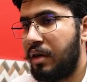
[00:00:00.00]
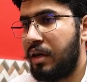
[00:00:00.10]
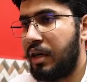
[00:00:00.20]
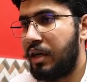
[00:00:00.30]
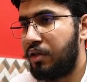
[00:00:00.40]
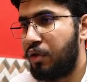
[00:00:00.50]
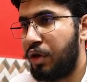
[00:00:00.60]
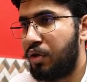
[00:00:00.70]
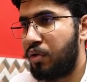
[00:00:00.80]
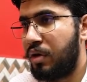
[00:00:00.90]
it is
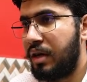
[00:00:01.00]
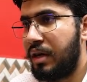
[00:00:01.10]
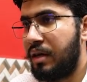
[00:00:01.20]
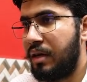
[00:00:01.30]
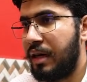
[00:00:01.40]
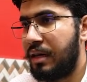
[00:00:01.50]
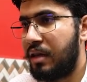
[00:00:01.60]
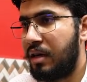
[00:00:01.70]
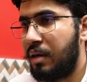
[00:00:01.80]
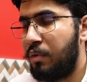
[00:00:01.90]
going to get
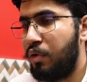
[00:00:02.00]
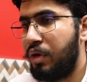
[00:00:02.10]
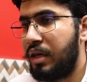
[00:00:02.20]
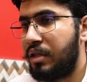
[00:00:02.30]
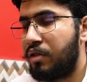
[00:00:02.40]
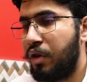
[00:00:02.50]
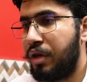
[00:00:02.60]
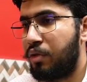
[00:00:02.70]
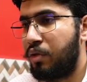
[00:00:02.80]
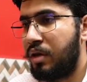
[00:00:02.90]
the w, it is going
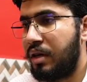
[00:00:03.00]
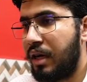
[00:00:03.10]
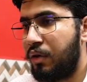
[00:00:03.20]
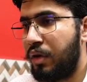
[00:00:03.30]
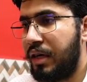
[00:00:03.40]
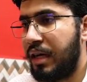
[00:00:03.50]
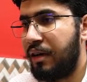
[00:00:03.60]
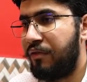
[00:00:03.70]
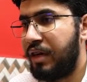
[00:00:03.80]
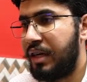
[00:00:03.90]
to calculate
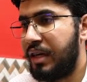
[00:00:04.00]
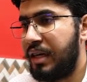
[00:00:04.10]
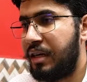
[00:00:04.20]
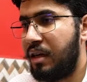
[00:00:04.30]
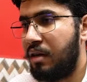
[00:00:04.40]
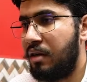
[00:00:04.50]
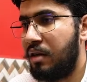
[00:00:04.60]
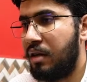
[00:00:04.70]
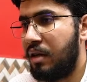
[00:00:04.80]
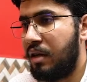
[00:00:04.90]
every theta,
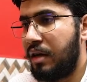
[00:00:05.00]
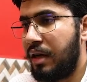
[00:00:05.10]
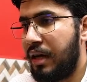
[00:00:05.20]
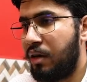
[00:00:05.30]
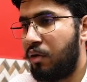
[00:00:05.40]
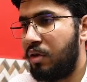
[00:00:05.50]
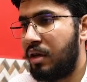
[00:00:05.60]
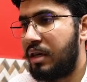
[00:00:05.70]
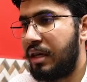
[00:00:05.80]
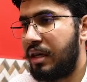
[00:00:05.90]
and on the
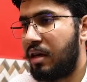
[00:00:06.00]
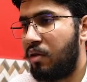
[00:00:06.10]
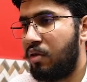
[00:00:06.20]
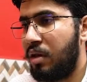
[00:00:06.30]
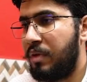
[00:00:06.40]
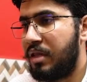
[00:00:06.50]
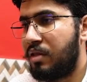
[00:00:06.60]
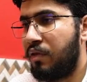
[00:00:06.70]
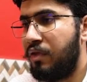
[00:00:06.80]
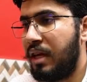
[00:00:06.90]
basis
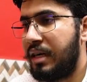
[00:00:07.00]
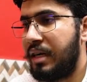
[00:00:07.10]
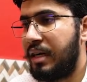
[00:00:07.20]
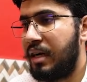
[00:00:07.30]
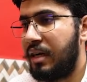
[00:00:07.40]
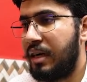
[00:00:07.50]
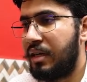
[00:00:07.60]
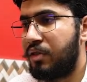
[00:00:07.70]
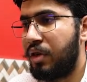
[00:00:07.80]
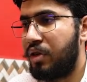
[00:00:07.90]
of that theta, it
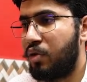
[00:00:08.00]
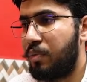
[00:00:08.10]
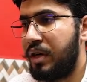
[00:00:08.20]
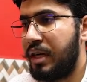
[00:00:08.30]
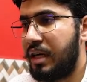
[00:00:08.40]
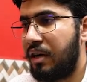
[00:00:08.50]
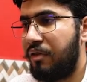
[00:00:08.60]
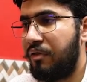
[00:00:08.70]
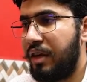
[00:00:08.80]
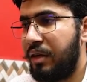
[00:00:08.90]
is going to predict our
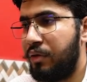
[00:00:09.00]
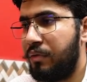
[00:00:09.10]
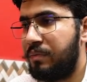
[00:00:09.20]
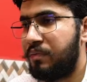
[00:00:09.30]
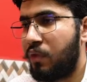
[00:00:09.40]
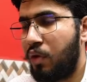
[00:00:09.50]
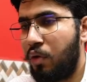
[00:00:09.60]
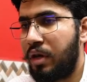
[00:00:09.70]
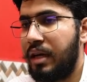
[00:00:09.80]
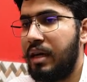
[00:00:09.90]
value.
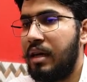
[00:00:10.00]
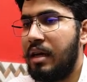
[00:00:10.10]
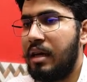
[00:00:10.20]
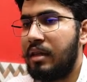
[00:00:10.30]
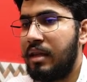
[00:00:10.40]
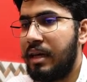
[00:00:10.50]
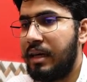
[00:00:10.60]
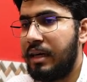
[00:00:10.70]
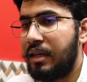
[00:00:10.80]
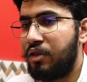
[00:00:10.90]
Okay, then
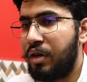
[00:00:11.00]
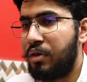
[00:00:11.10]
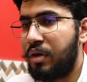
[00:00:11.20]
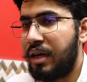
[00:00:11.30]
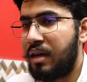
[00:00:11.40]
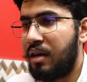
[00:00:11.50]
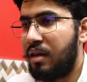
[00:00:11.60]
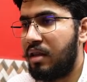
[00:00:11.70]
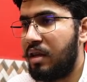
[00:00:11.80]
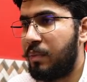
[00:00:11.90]
it is going to take
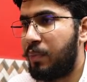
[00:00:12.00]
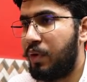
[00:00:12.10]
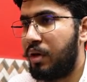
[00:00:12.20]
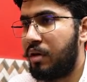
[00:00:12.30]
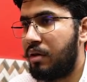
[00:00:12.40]
another input.